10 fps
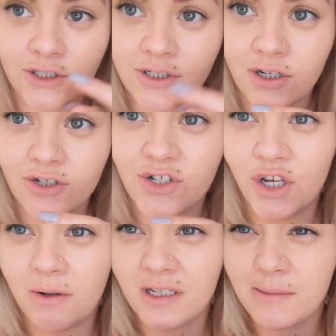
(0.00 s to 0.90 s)
Just gone
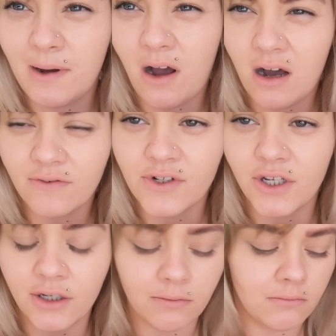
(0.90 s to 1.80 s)
2:00. I think it's about
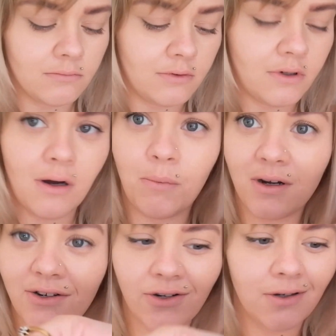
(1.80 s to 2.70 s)
2:30. I've got to
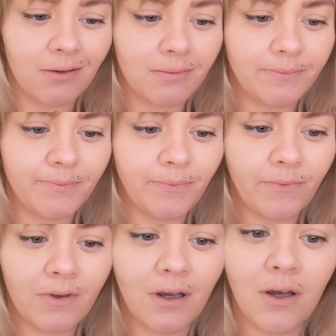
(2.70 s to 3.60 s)
watch it.
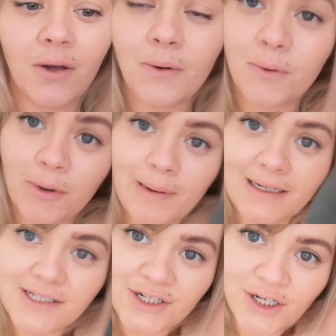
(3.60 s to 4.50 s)

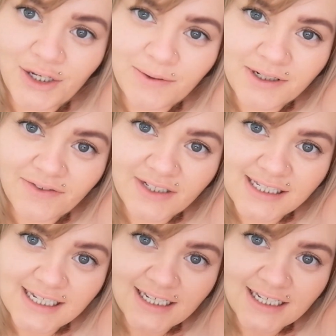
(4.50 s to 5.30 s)
2:15. I don't know if you can